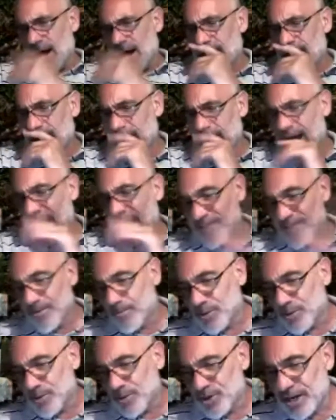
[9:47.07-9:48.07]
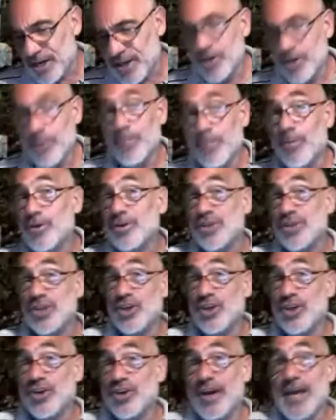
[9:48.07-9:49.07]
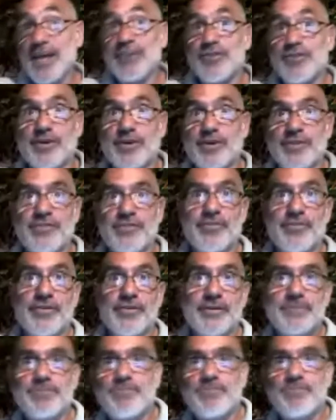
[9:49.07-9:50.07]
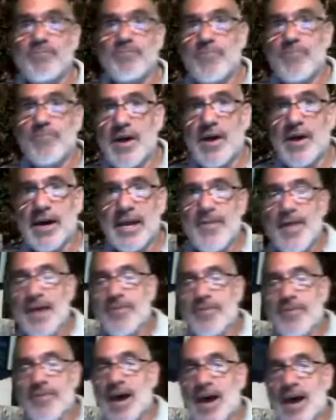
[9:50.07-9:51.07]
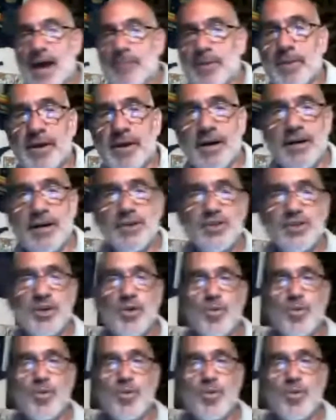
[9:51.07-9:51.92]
I have a particular personal interest in that topic because it